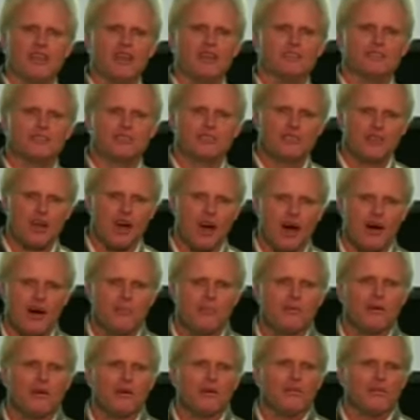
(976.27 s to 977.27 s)
and stop
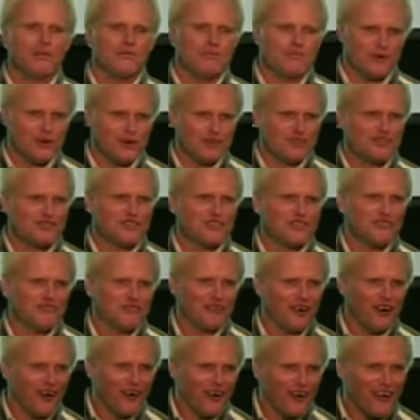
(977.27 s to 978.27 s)
the mercy of
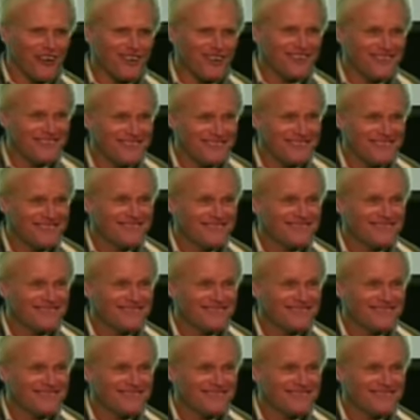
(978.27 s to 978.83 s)
God. That's